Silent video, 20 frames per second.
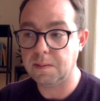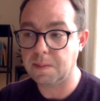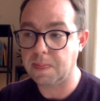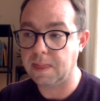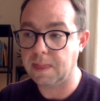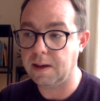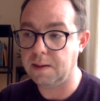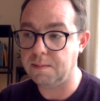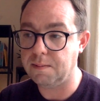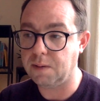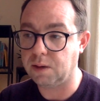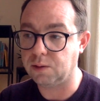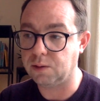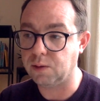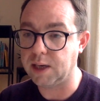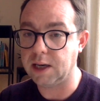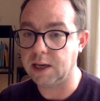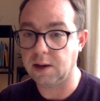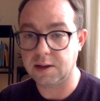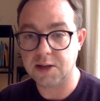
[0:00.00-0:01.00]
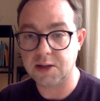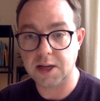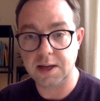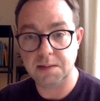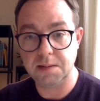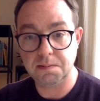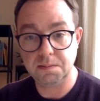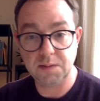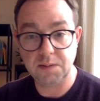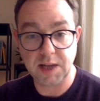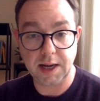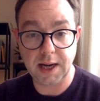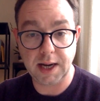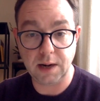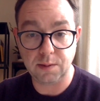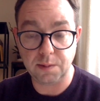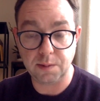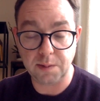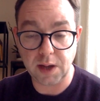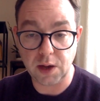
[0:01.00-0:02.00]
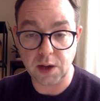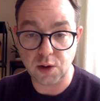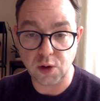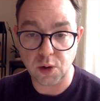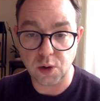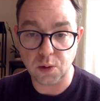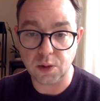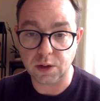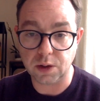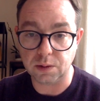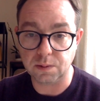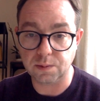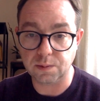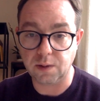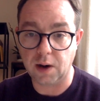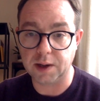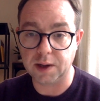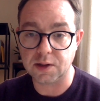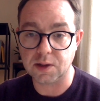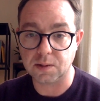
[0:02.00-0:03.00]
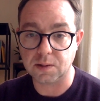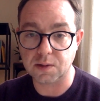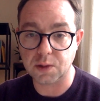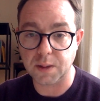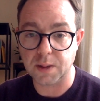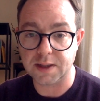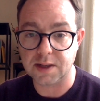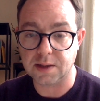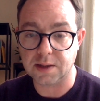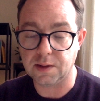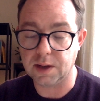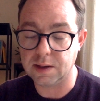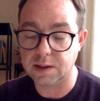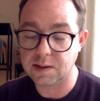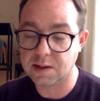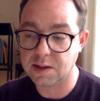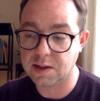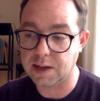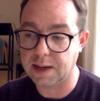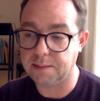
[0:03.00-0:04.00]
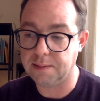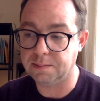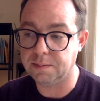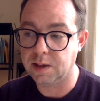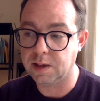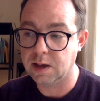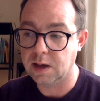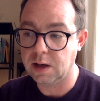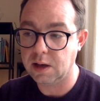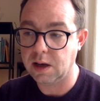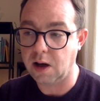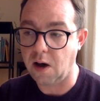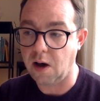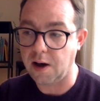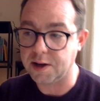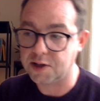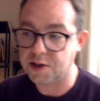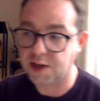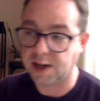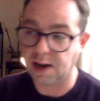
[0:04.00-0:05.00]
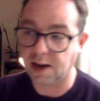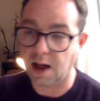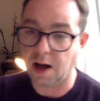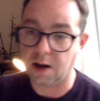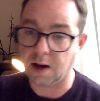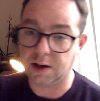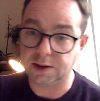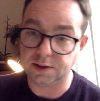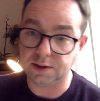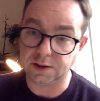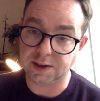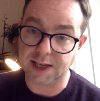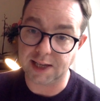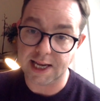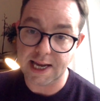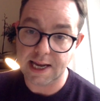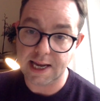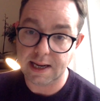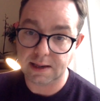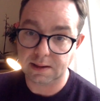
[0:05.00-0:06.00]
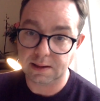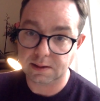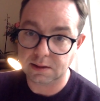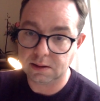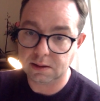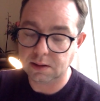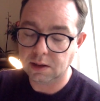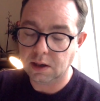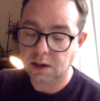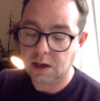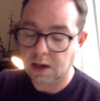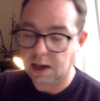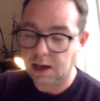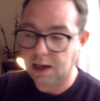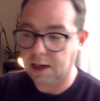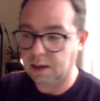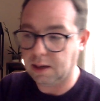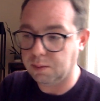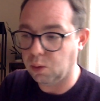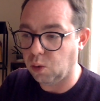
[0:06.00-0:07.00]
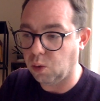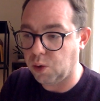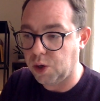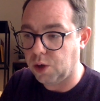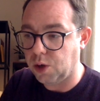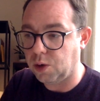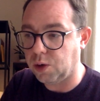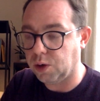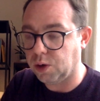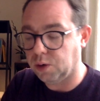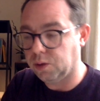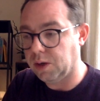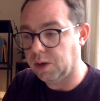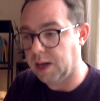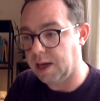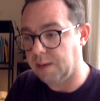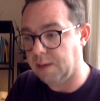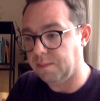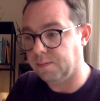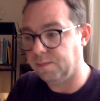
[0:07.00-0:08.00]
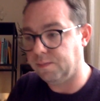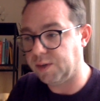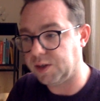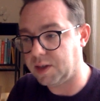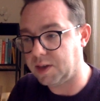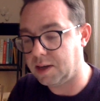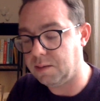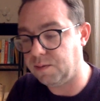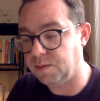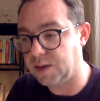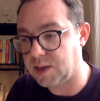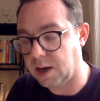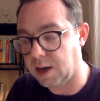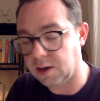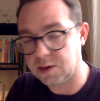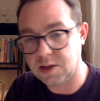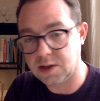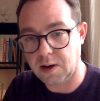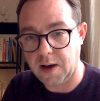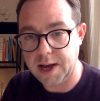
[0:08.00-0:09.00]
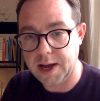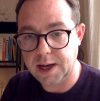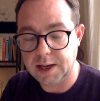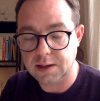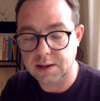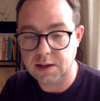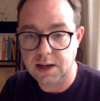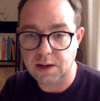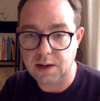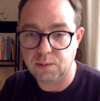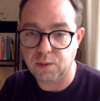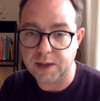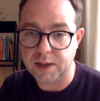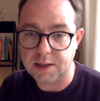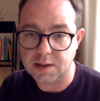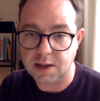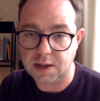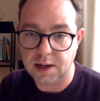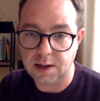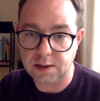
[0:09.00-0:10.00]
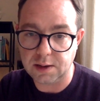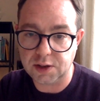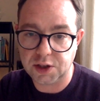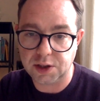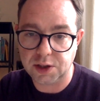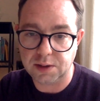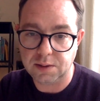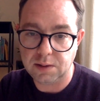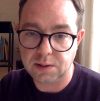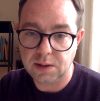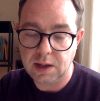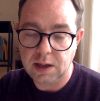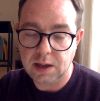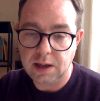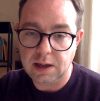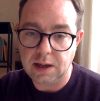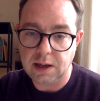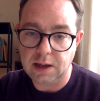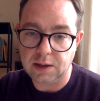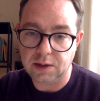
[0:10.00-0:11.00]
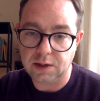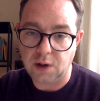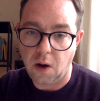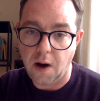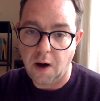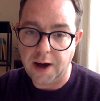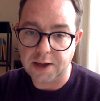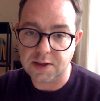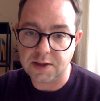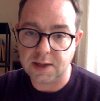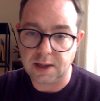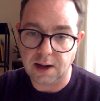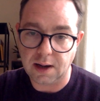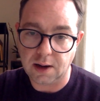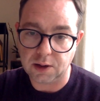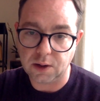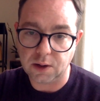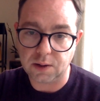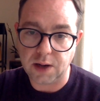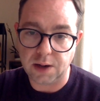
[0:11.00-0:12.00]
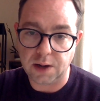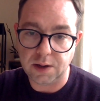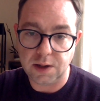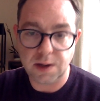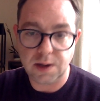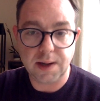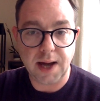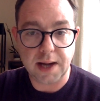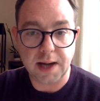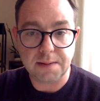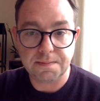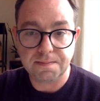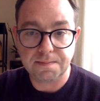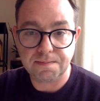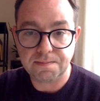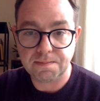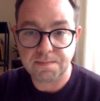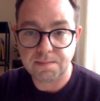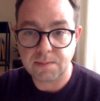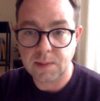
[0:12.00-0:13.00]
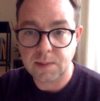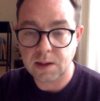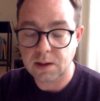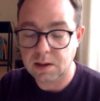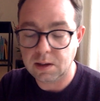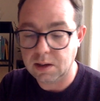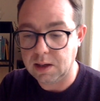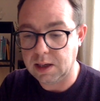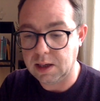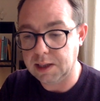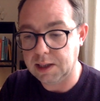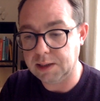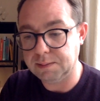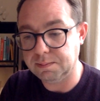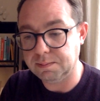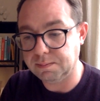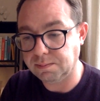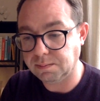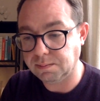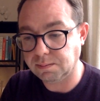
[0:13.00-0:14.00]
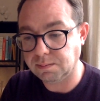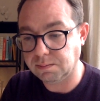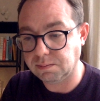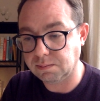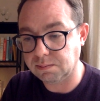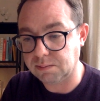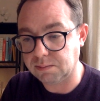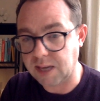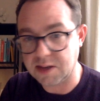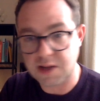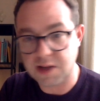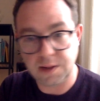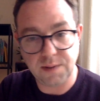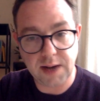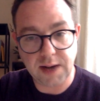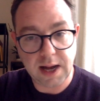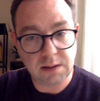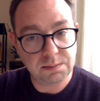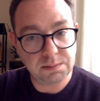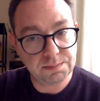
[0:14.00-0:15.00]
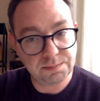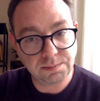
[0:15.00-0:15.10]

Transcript: I'd really like to hear from you. You can find us on Twitter at ICLR&D, or you can visit our site at research.iclr.co.uk. That's it for now.